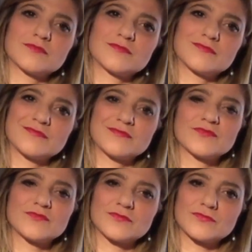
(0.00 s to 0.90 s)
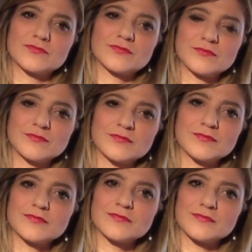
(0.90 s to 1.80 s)

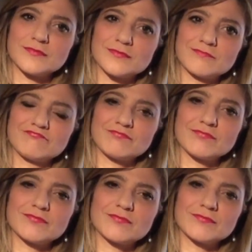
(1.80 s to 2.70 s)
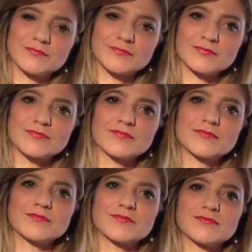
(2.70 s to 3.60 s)

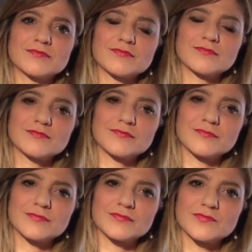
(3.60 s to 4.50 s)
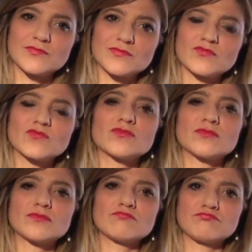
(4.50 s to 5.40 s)
The person shown says nothing.